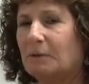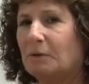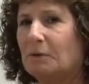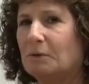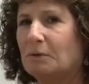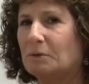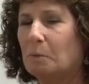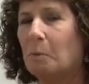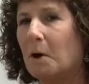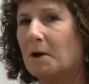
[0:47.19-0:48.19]
you use
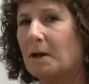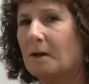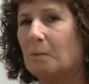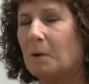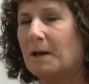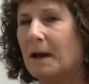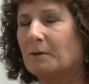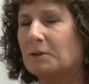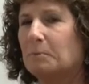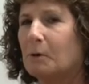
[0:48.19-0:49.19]
one, one
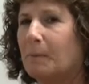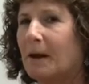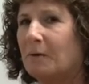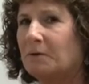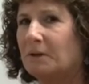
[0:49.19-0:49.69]
ounce per pound.